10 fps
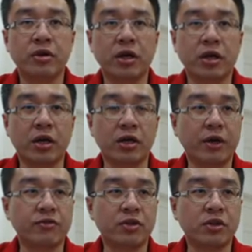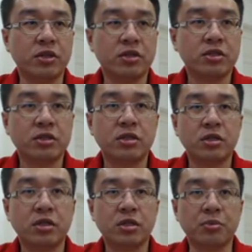and after this
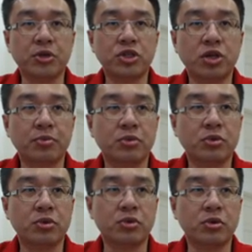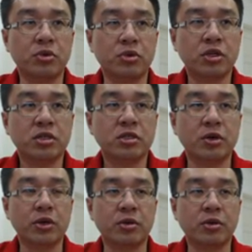the bishop to E7